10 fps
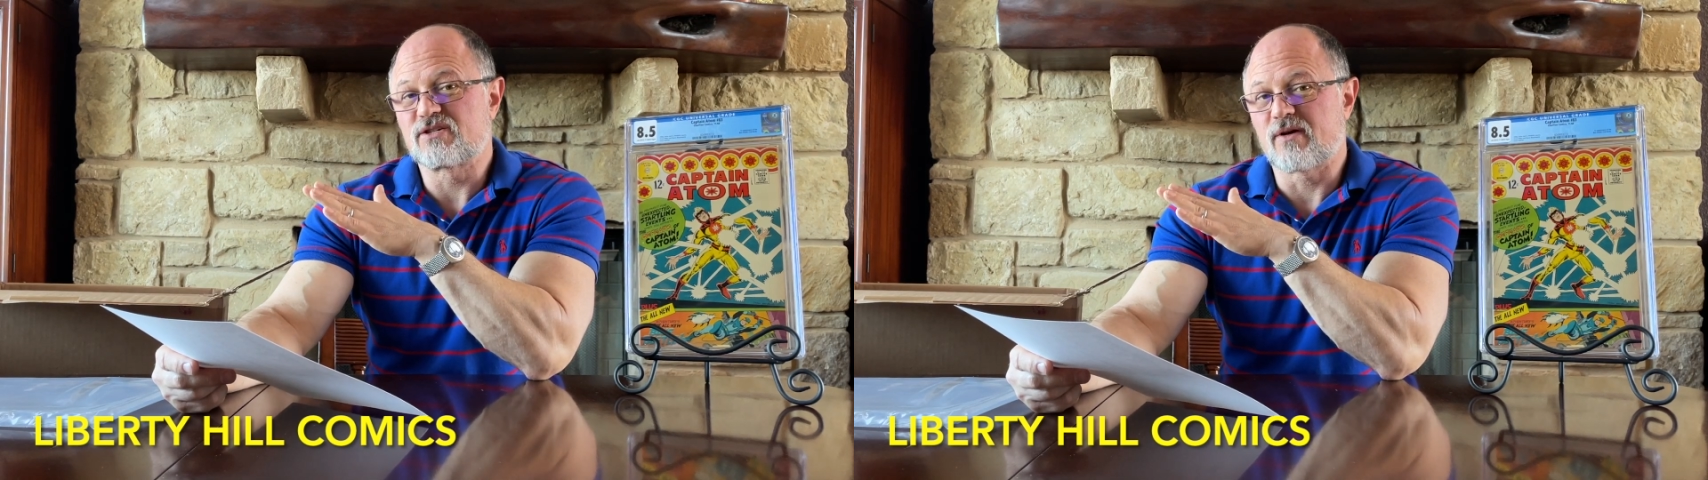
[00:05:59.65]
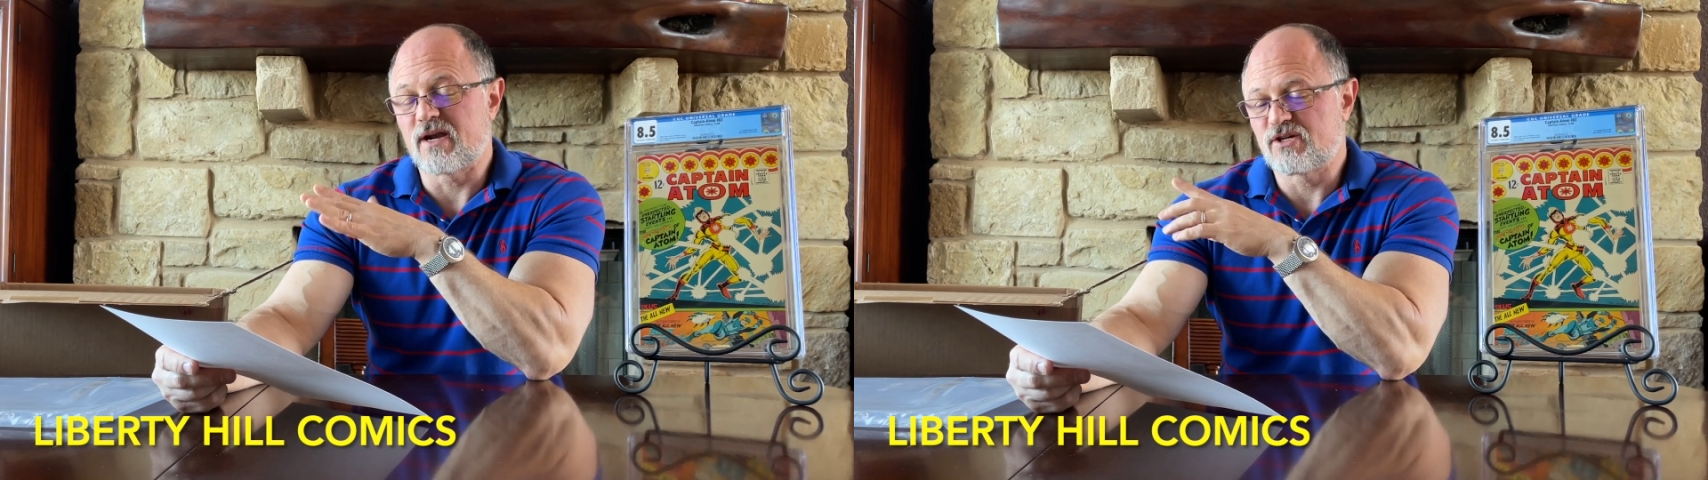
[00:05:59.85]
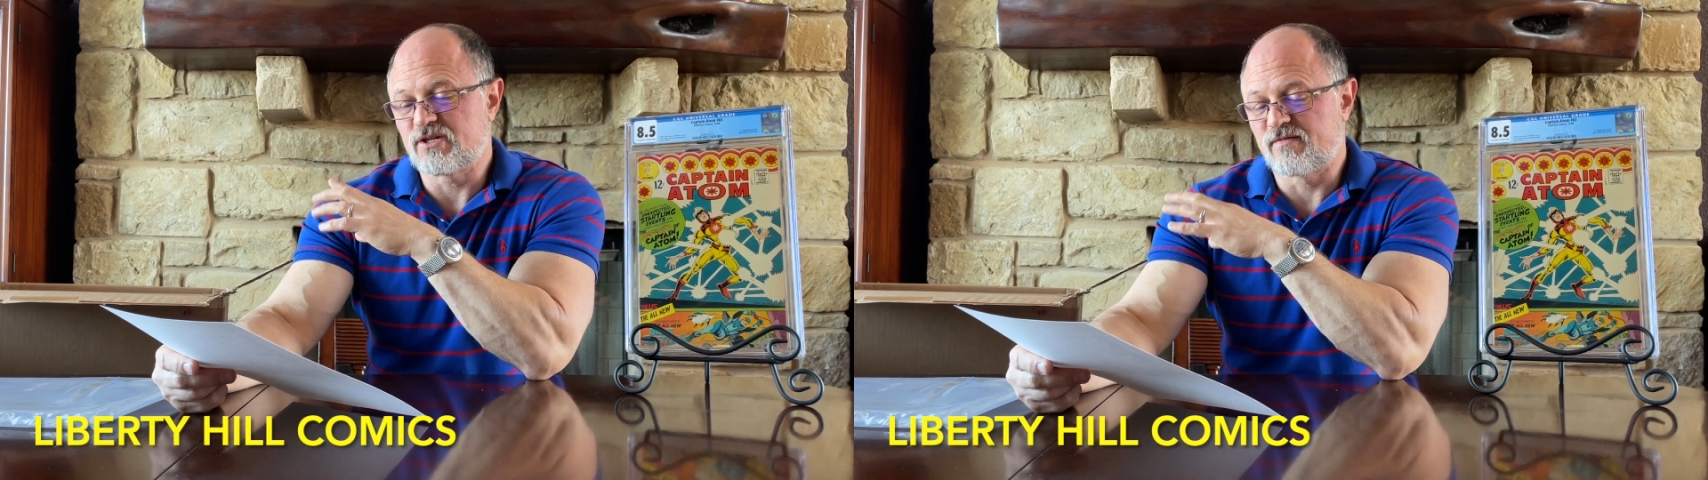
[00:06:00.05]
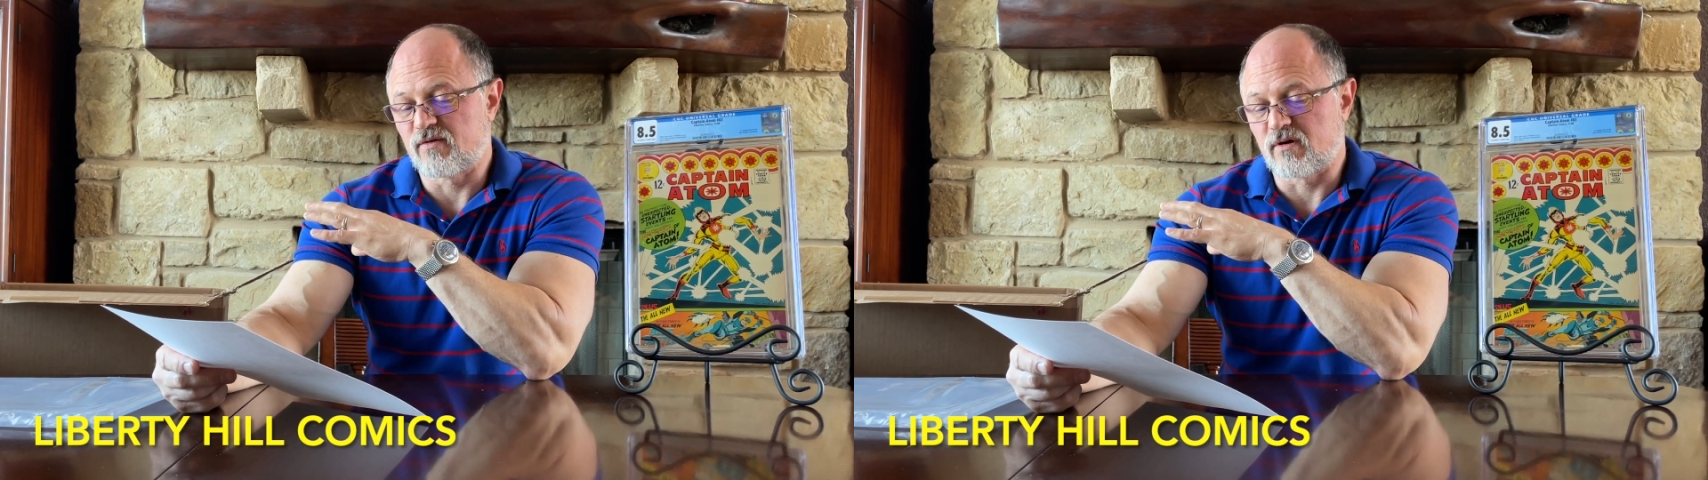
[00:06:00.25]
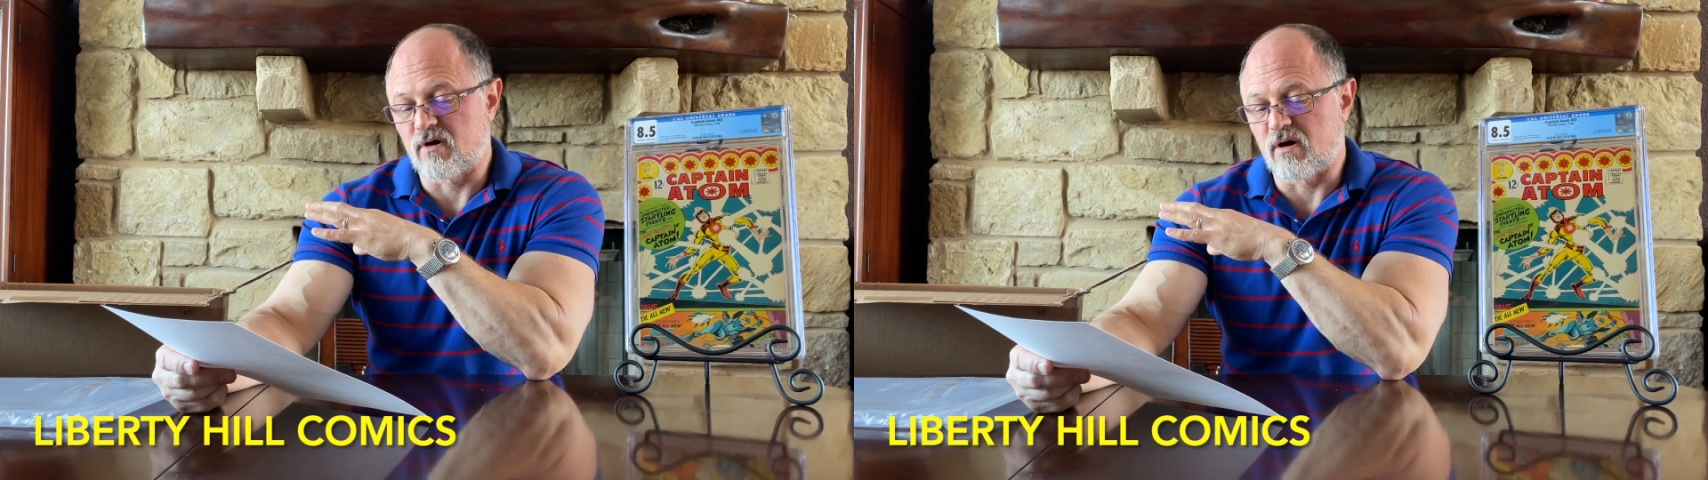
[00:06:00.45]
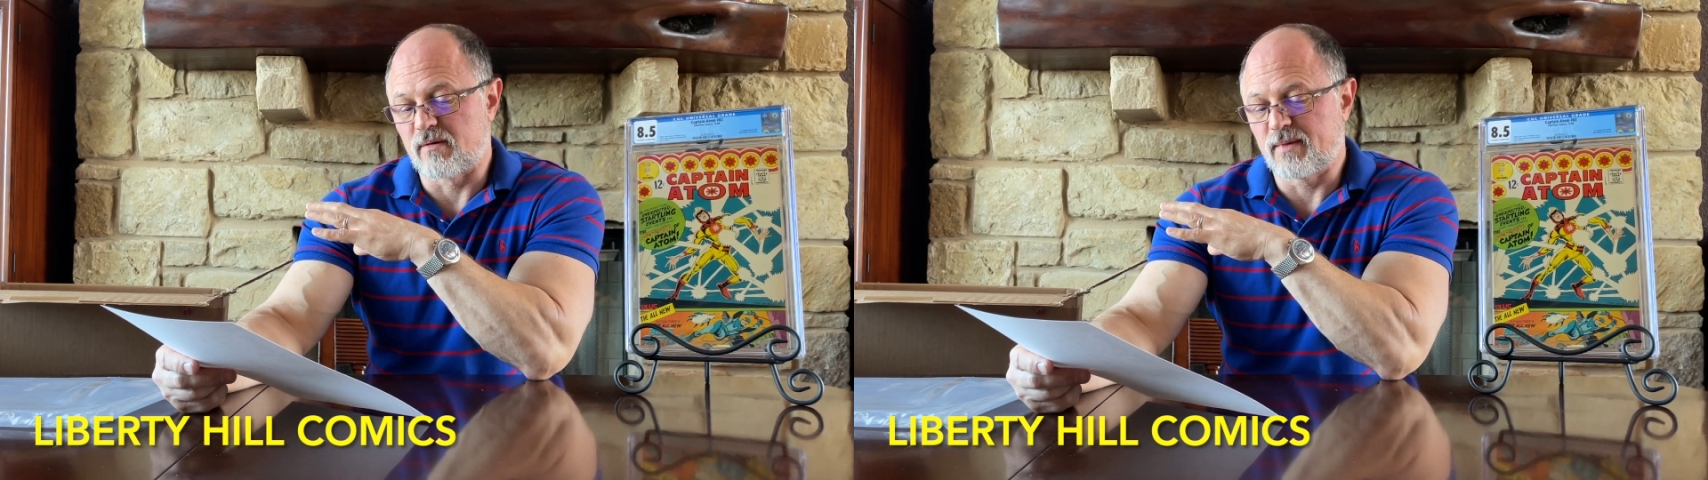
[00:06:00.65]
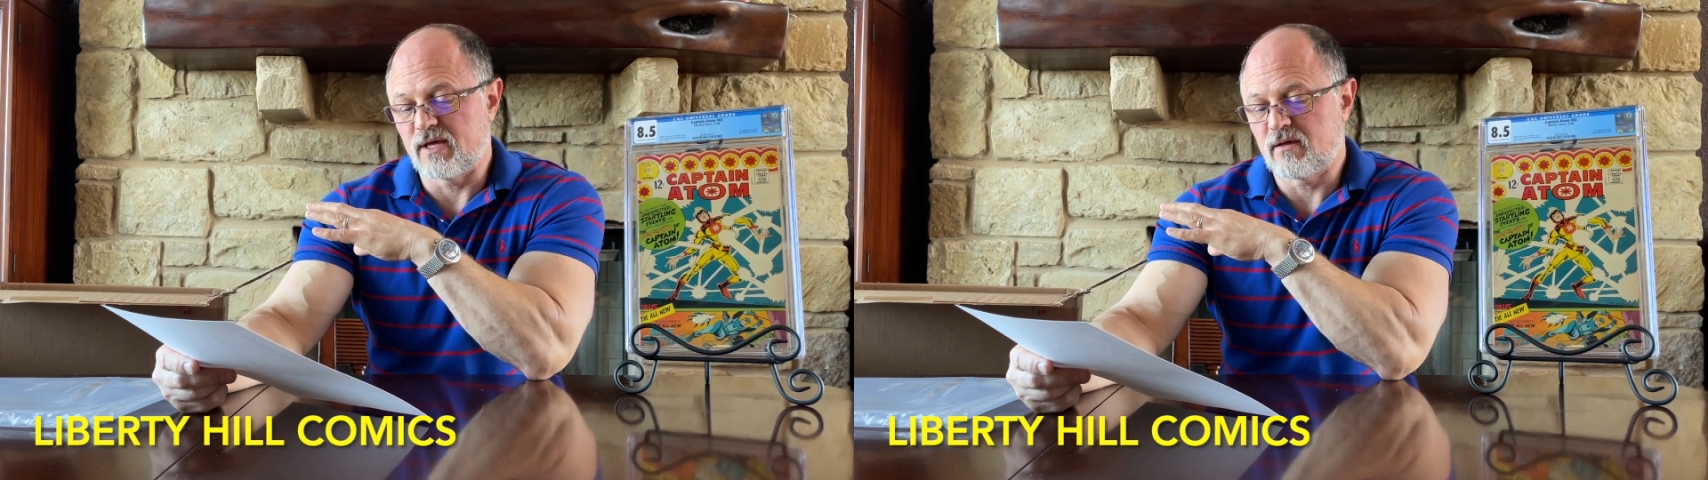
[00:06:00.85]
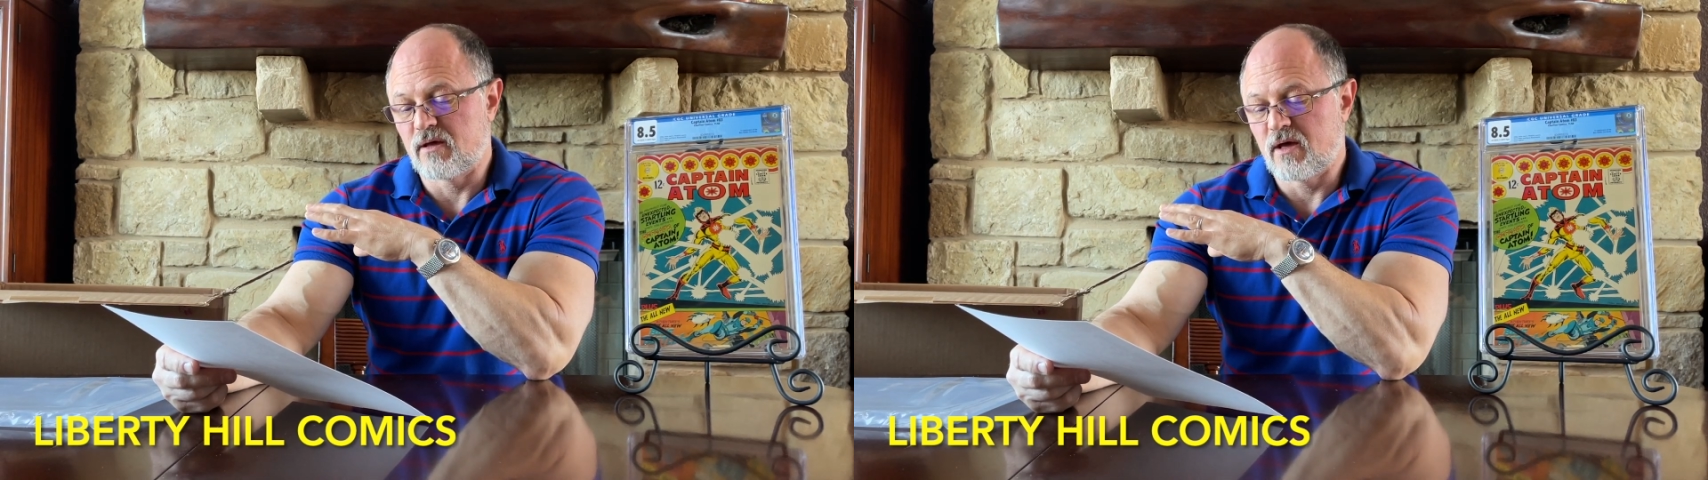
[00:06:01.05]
strategy for economy.